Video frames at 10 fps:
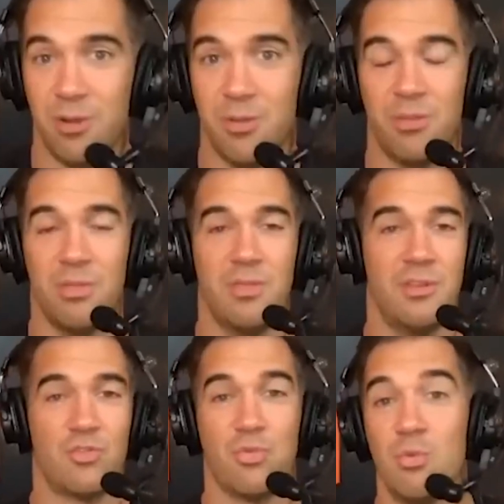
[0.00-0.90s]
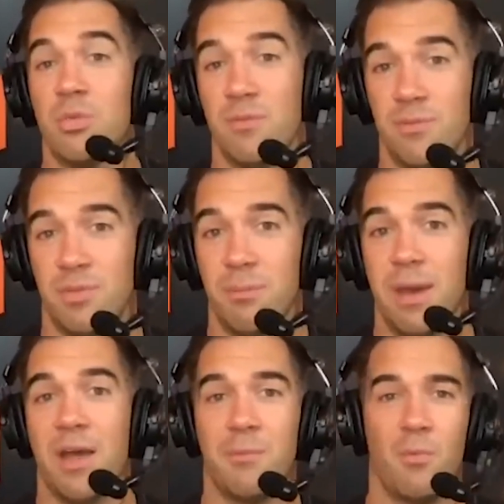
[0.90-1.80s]
know the, the truth of the
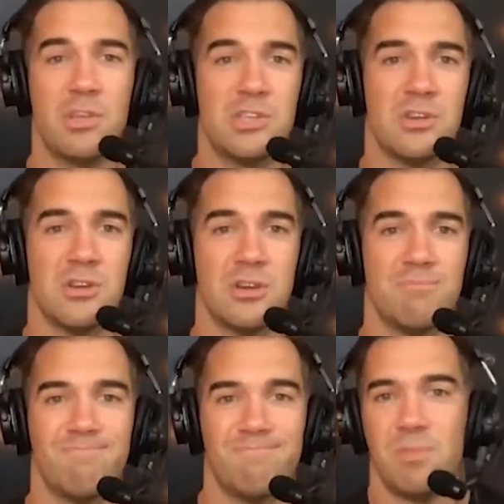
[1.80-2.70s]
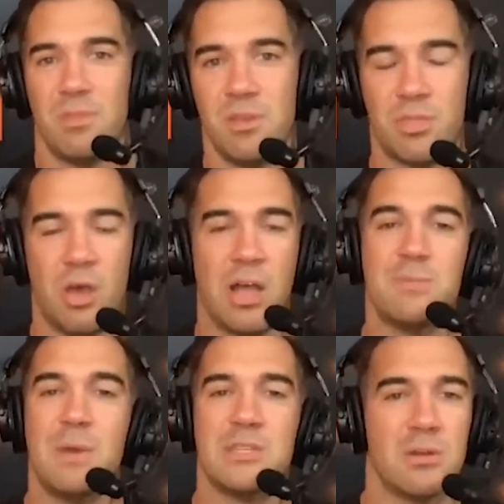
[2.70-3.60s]
matter, but what's your thoughts
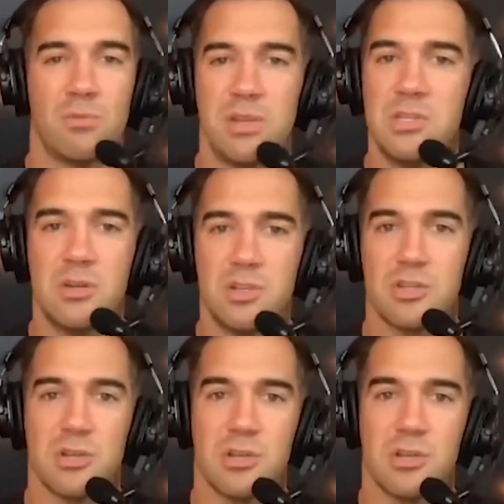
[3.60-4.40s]
based on research?